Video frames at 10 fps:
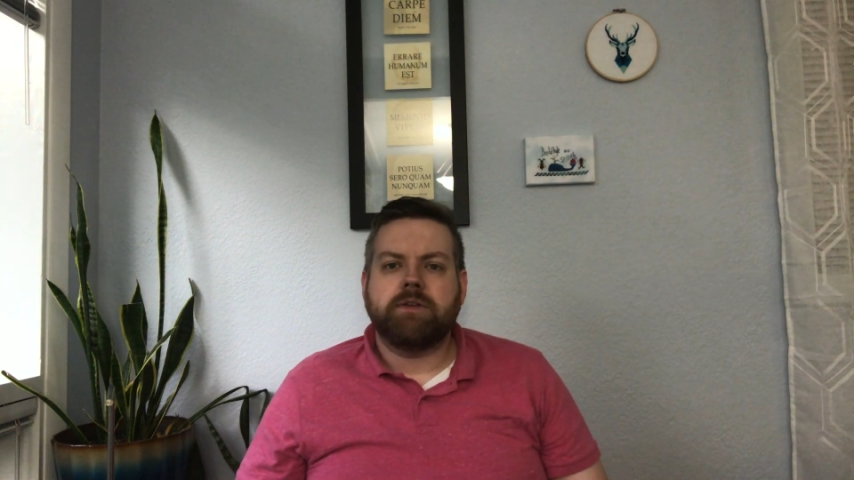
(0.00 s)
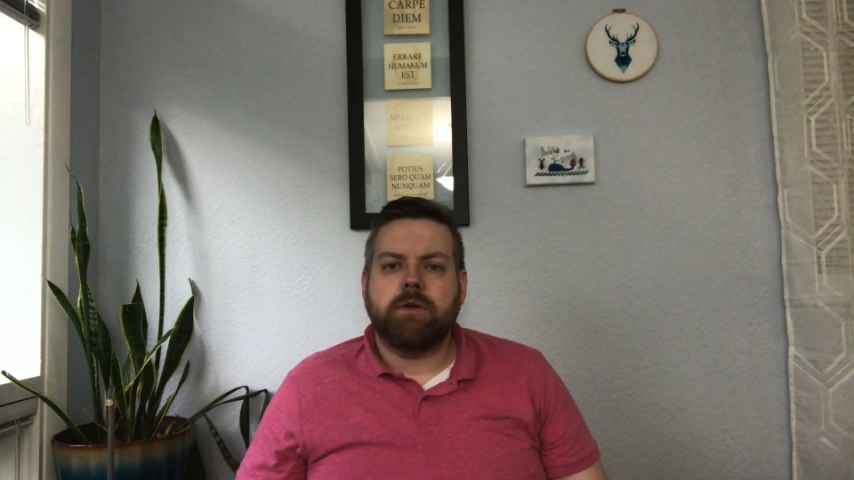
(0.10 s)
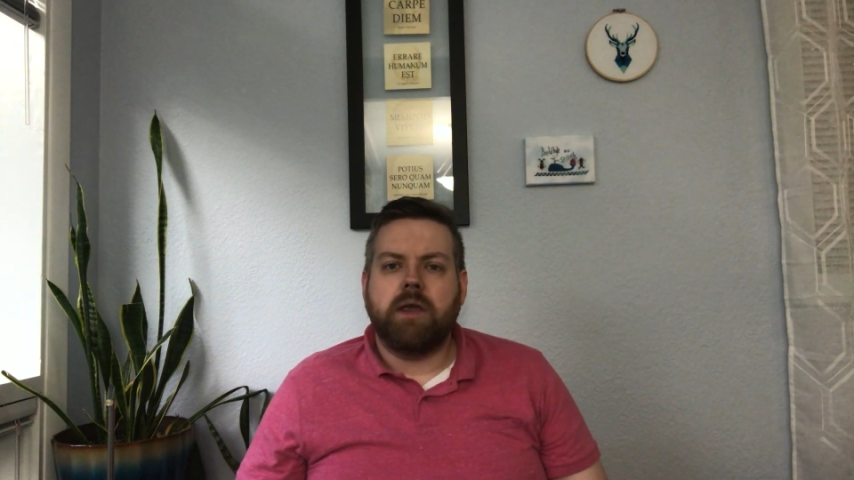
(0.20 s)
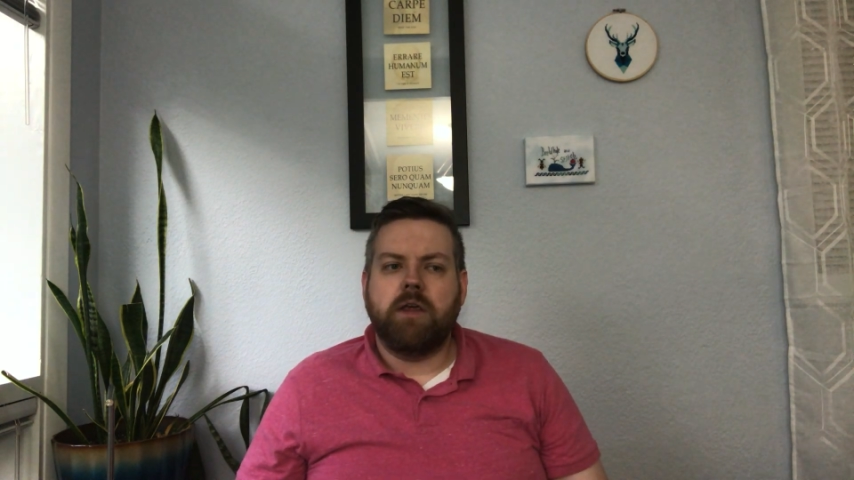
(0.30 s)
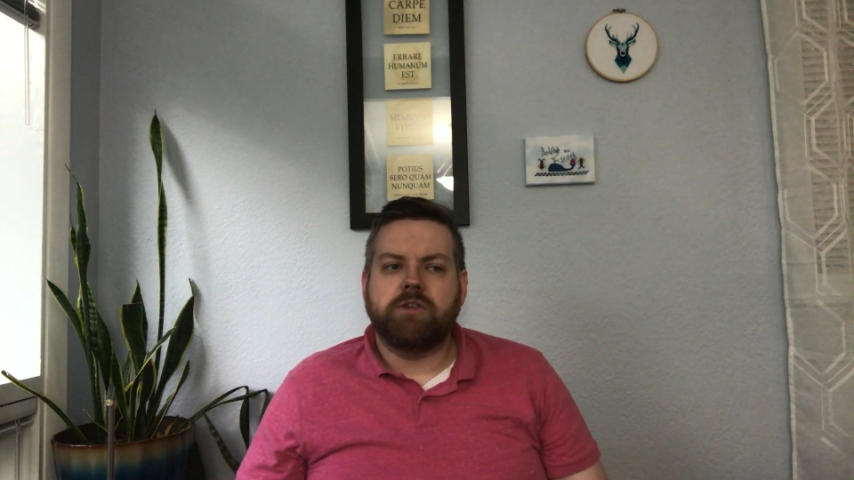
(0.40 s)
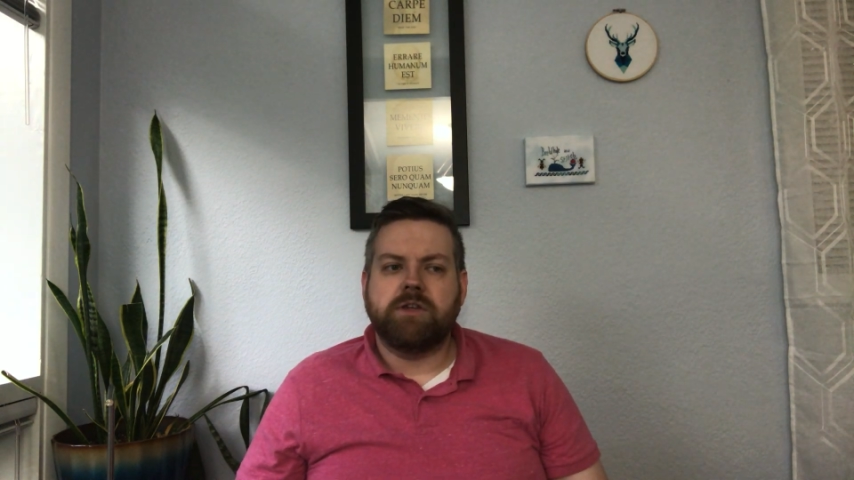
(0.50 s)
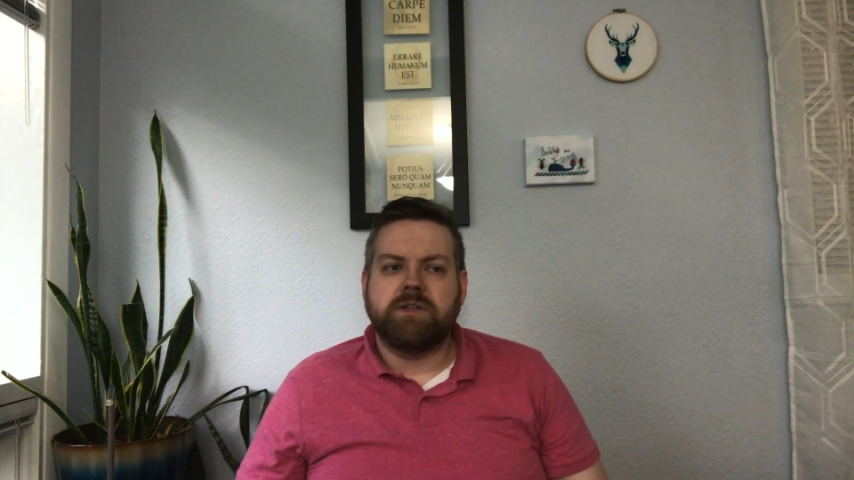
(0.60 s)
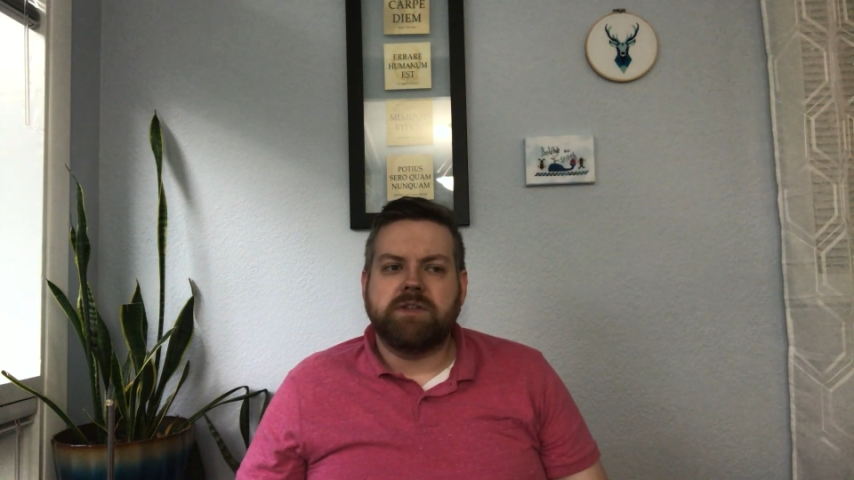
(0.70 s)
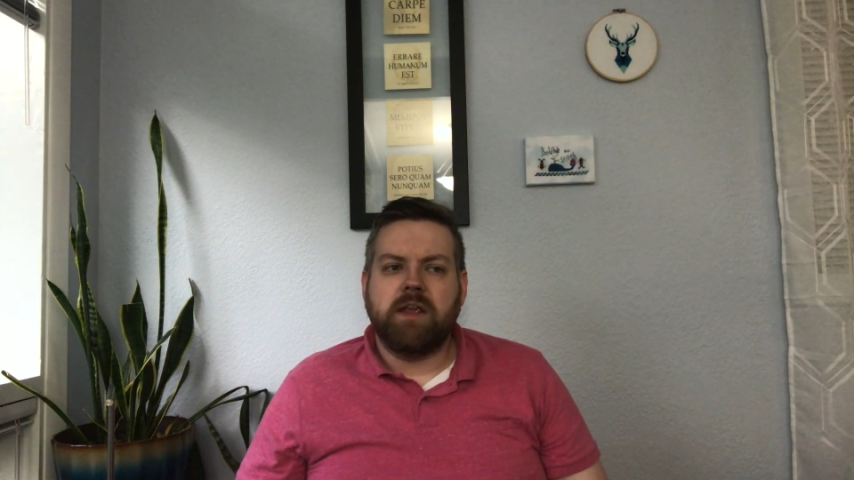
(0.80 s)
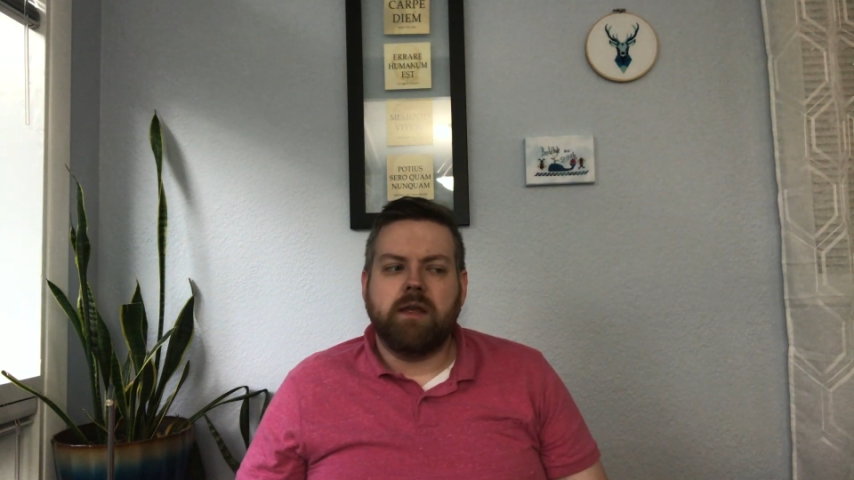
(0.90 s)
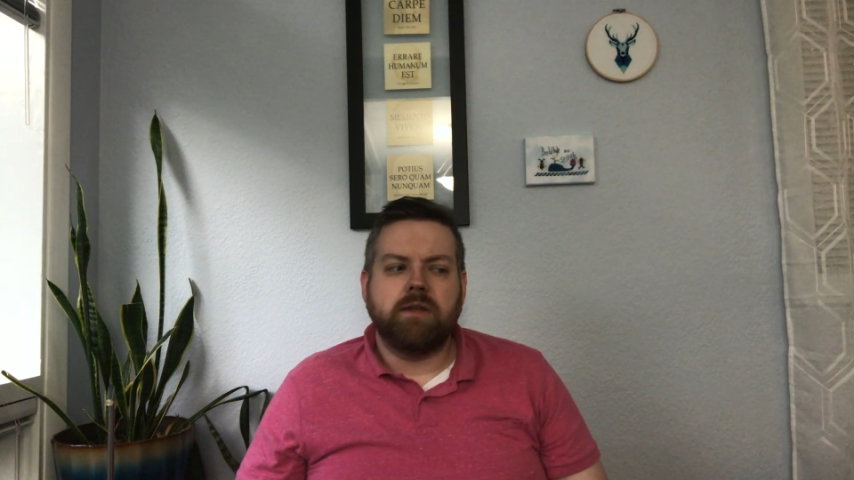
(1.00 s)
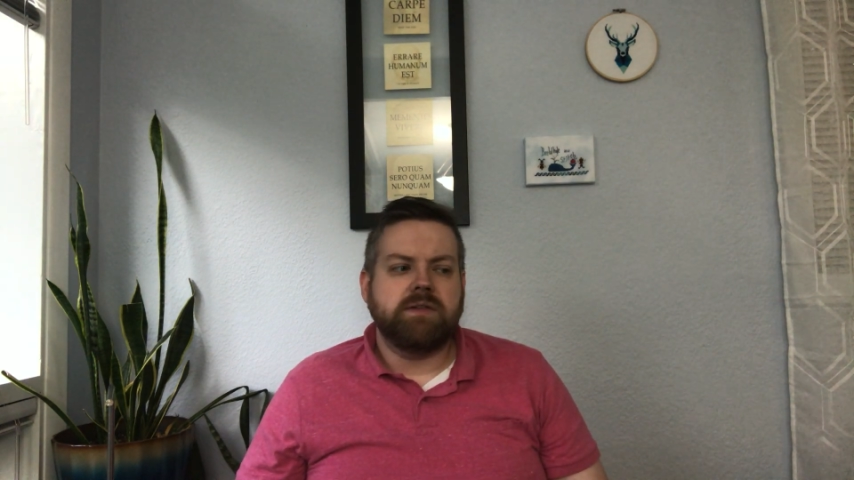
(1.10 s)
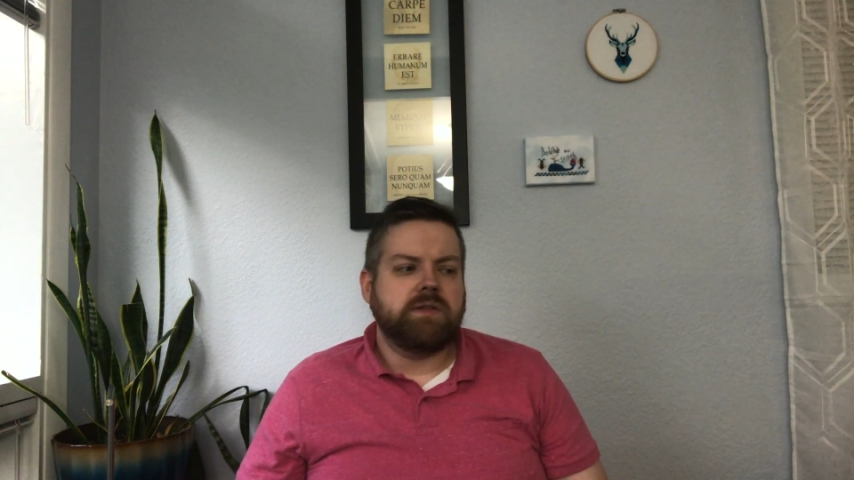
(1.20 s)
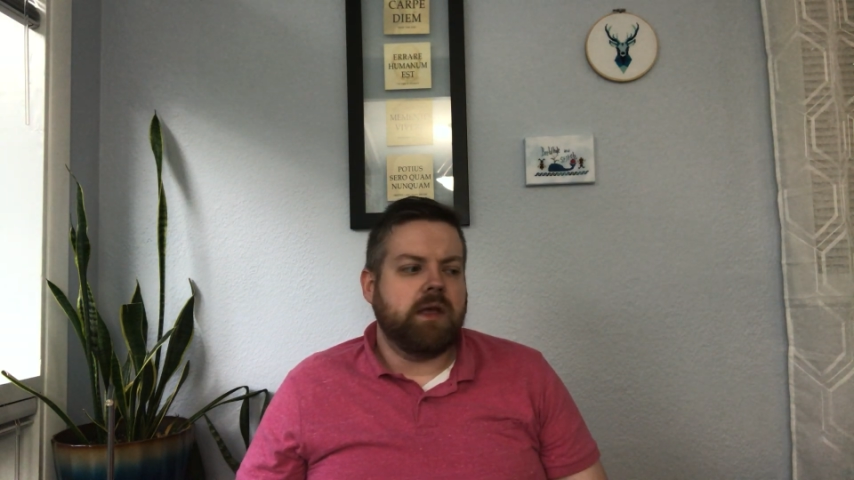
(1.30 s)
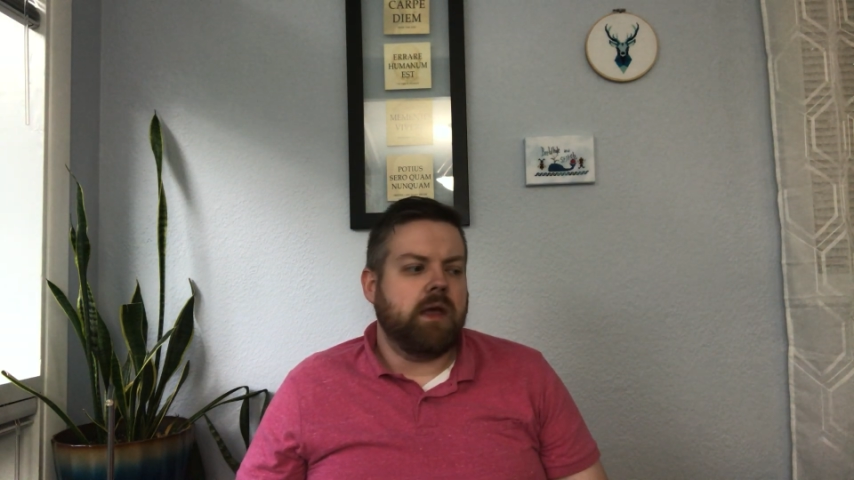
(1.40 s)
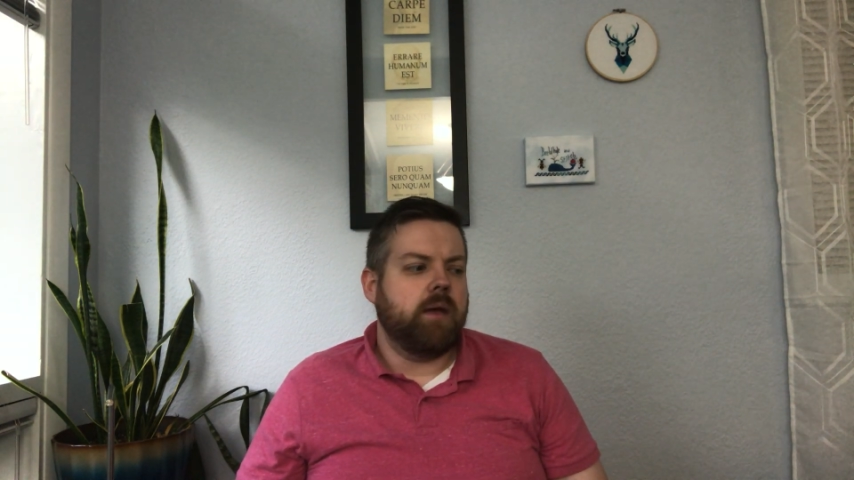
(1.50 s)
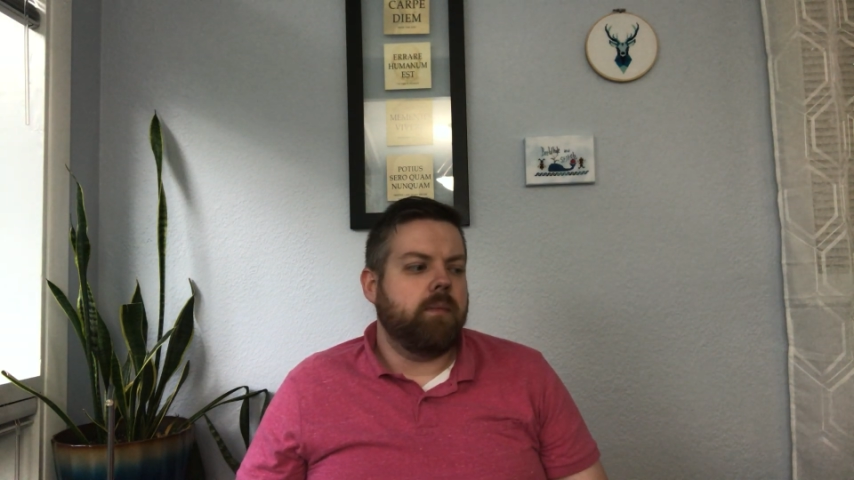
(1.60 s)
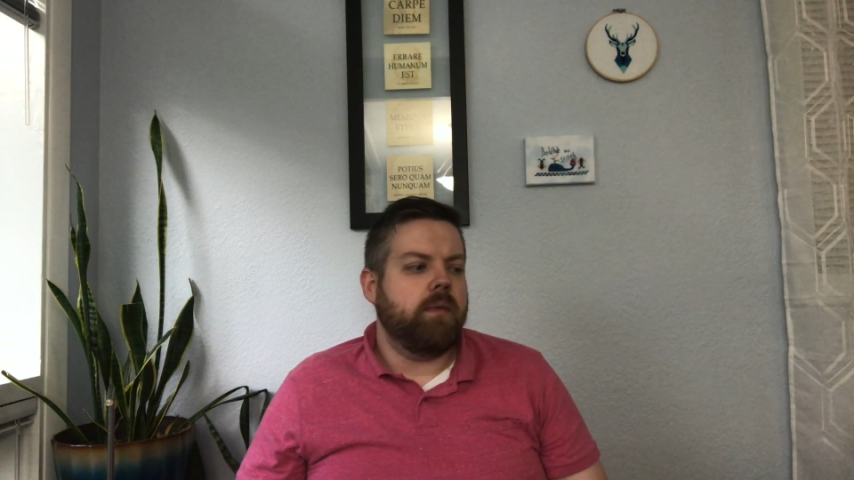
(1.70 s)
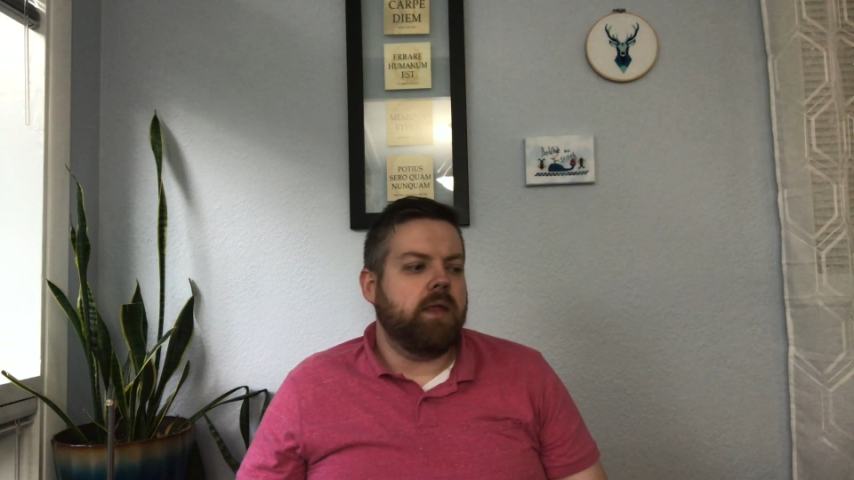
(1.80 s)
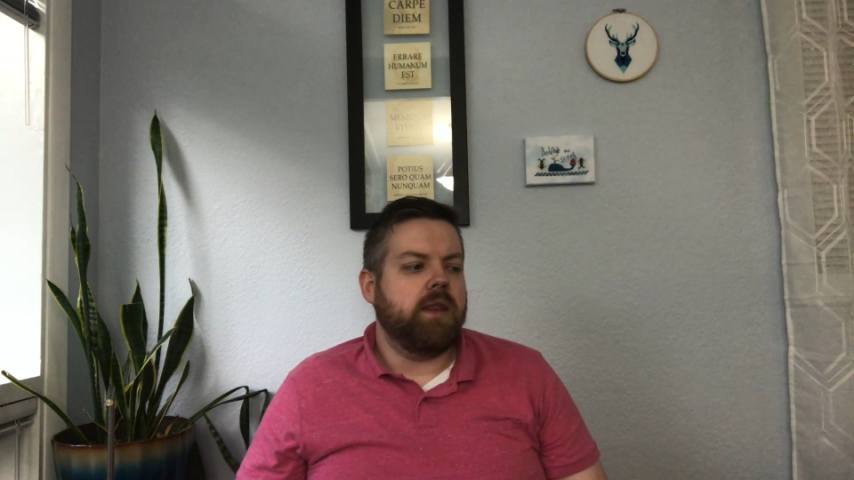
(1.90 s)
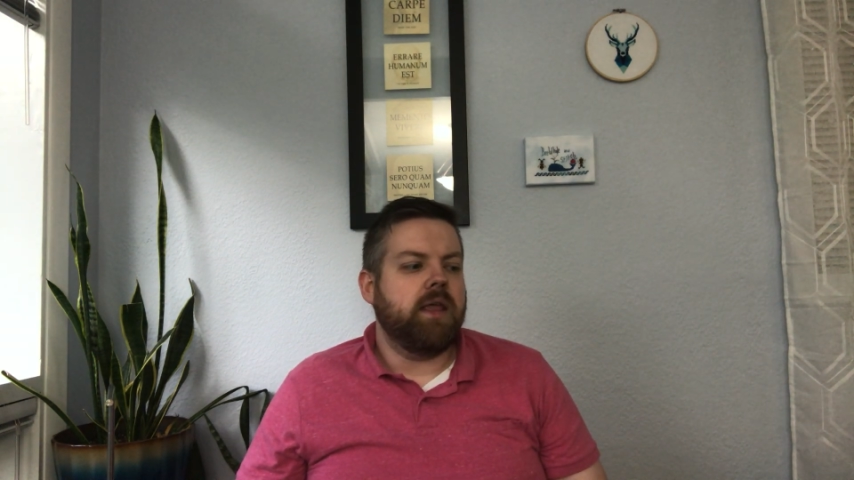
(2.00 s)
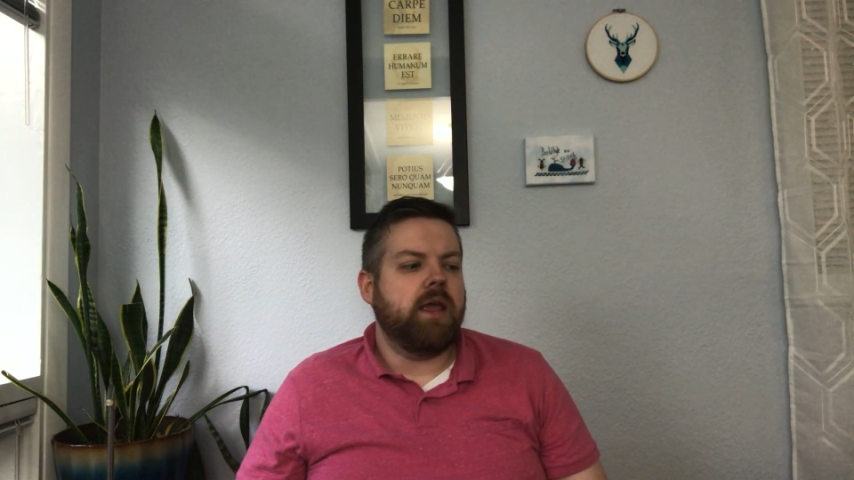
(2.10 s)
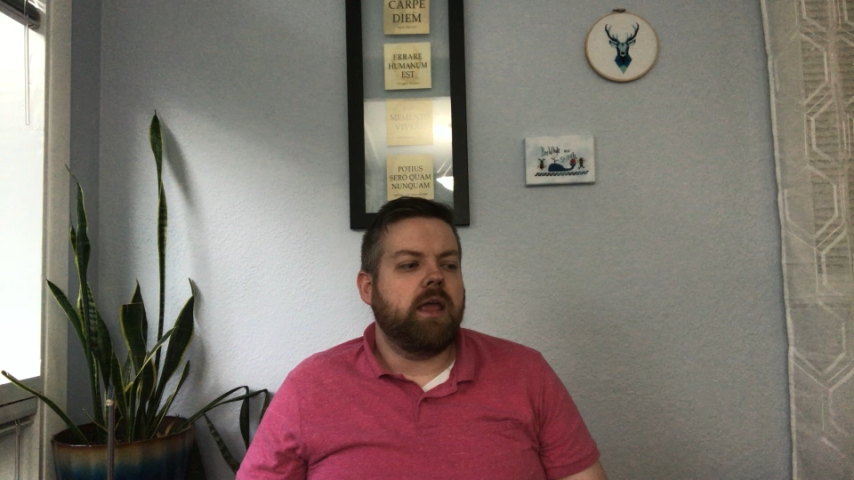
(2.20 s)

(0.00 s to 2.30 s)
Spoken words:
Creation stands, and